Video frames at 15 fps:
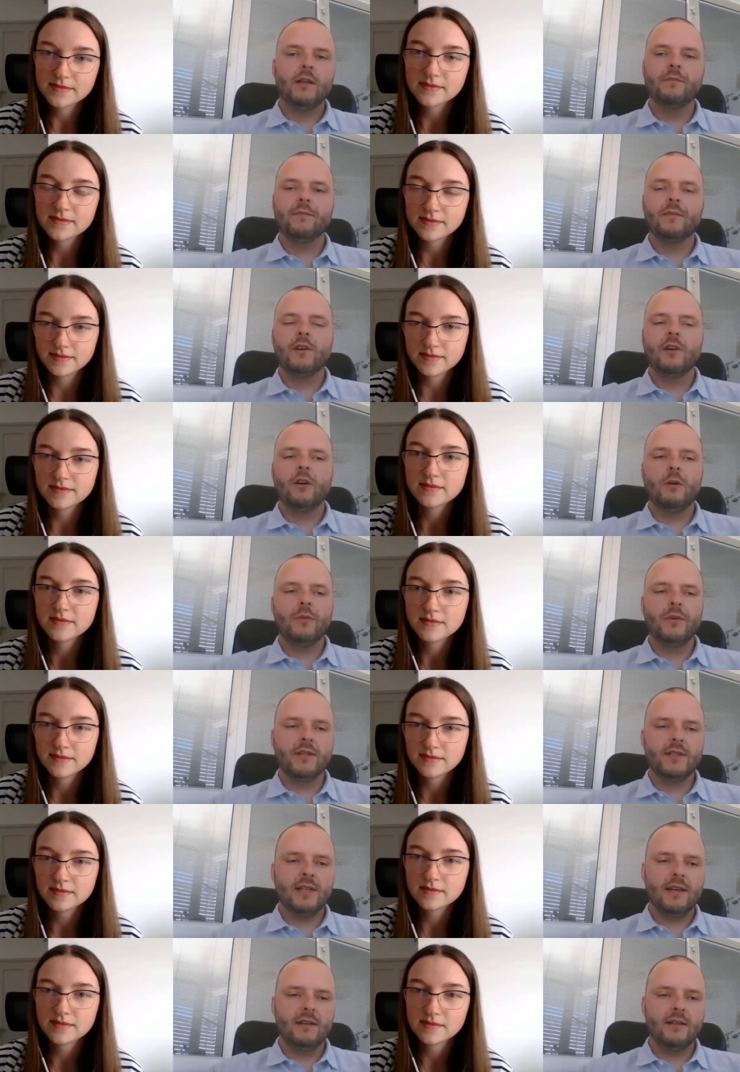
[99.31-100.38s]
Speaker 1: Well, the
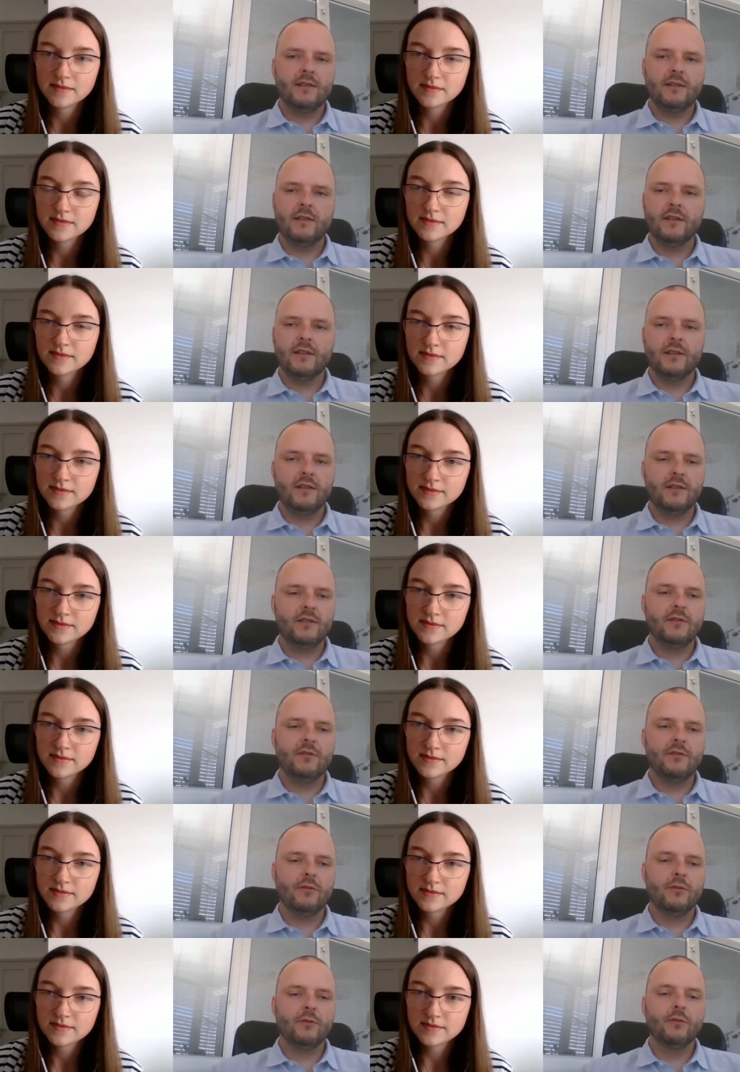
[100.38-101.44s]
obvious answer
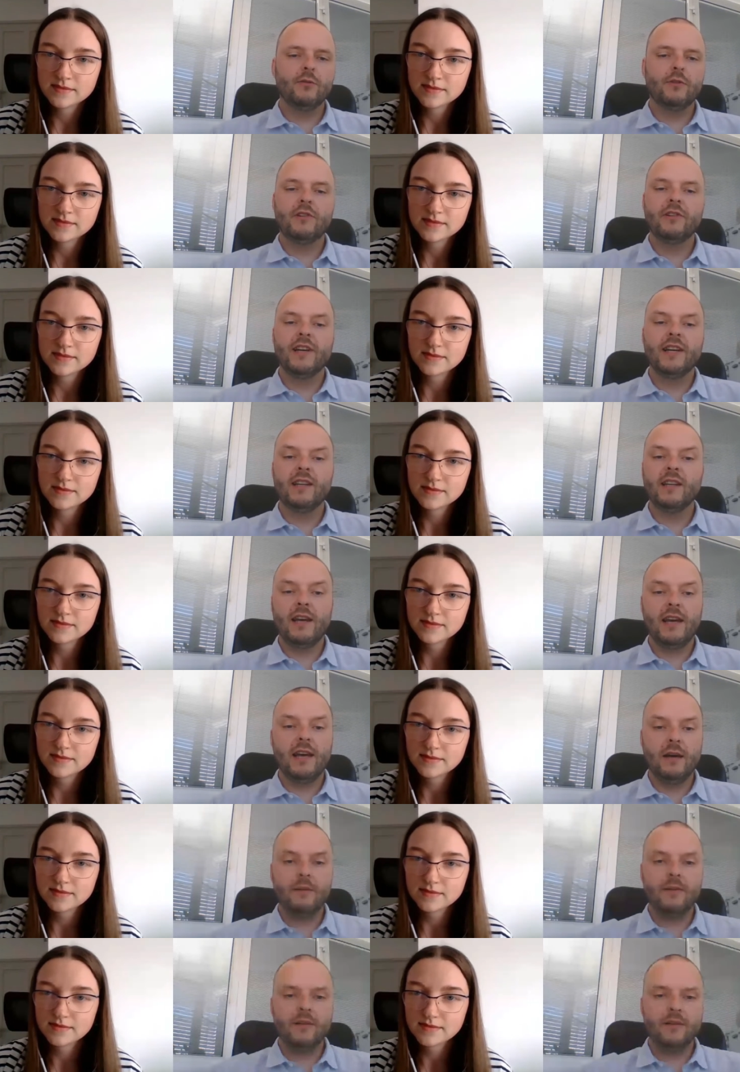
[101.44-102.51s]
is through
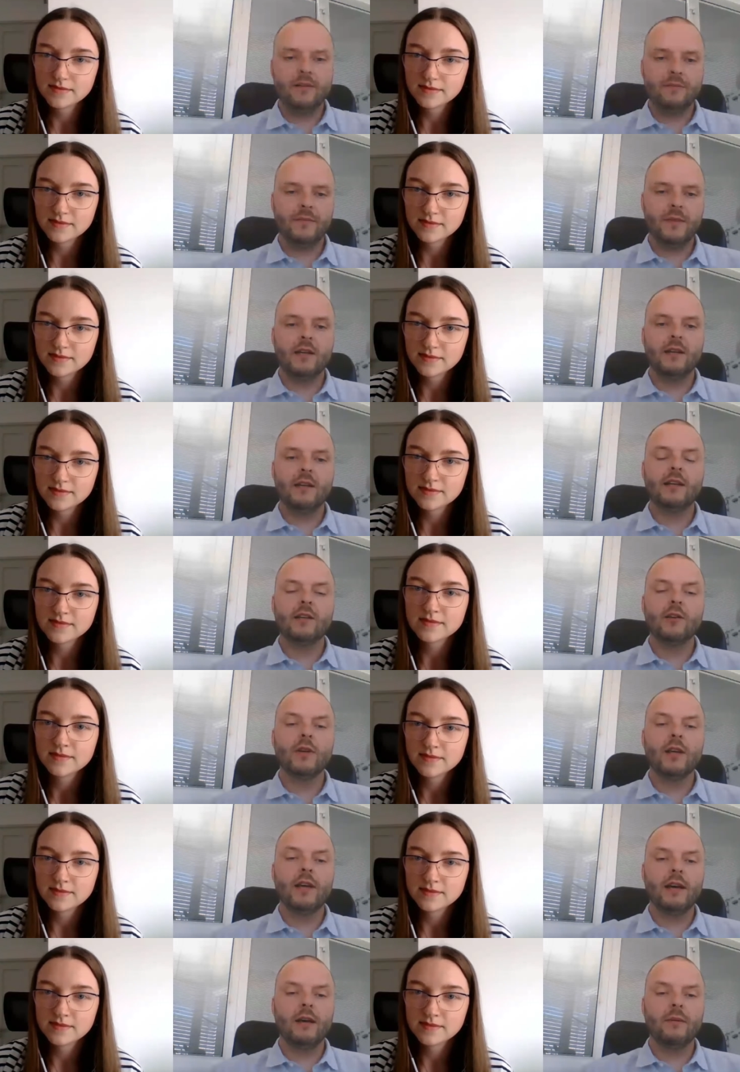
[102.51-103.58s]
creating habit, and
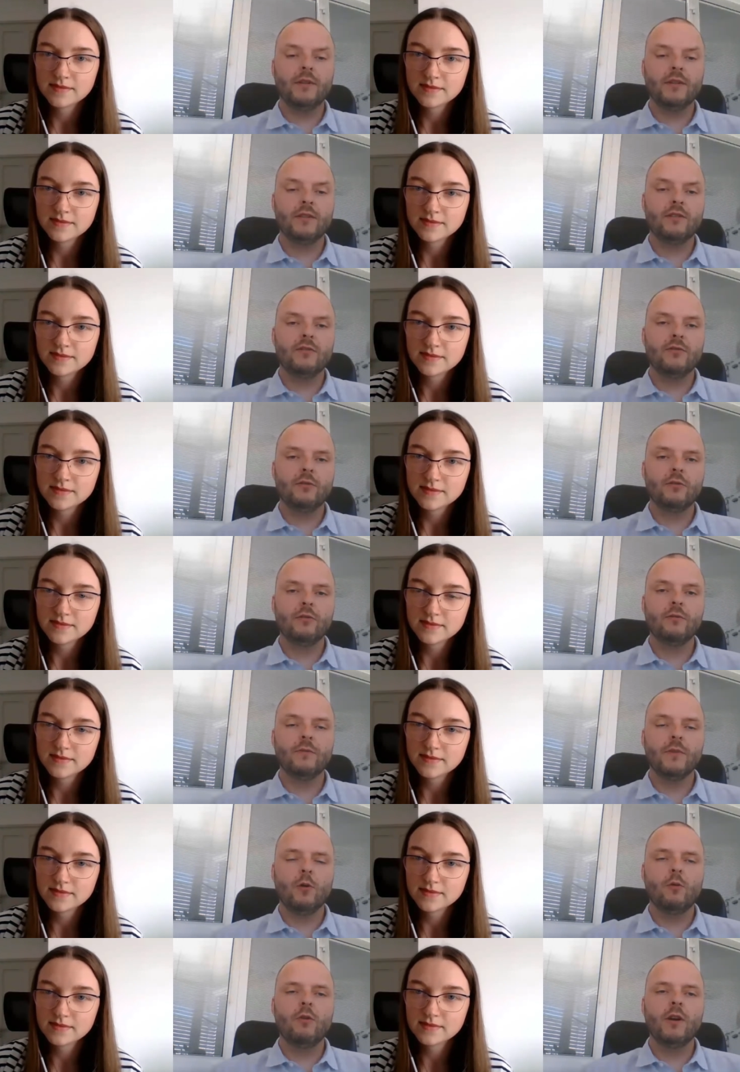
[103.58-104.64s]
that only happens
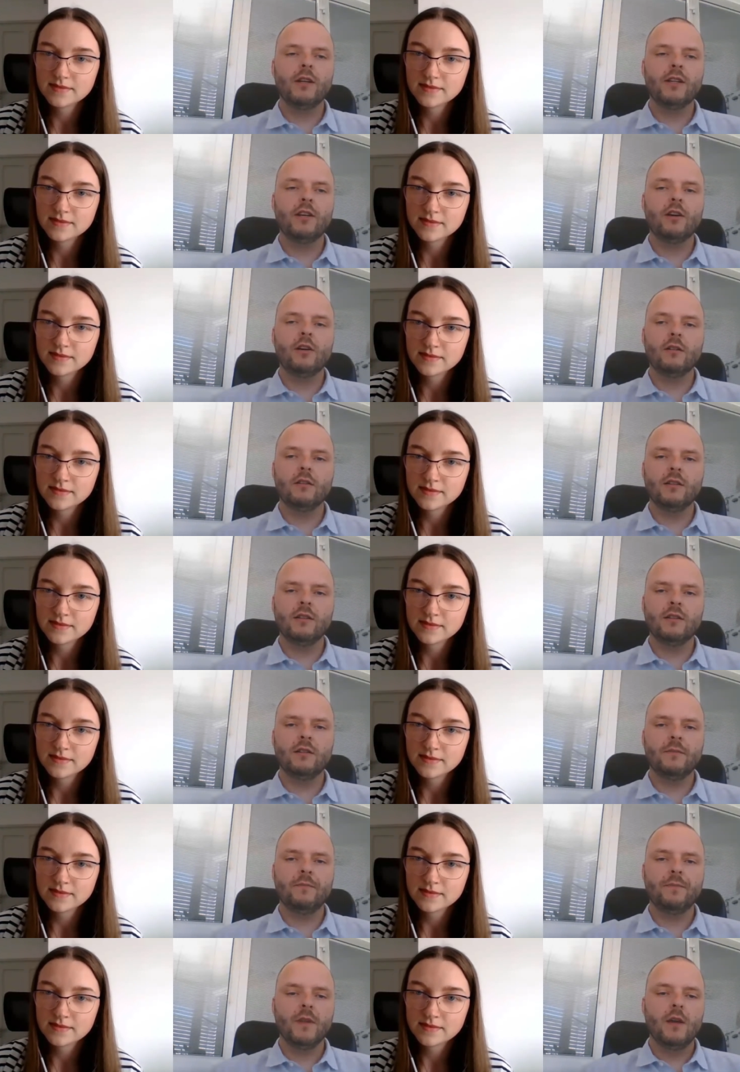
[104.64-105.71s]
through quality
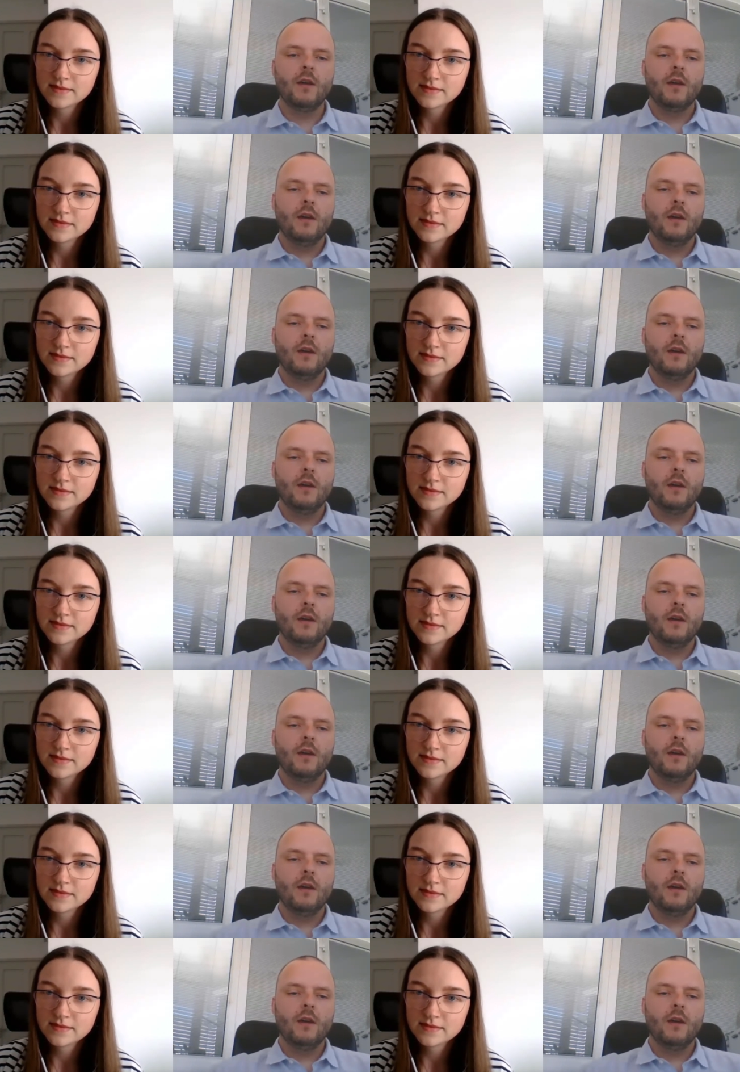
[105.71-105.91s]
content.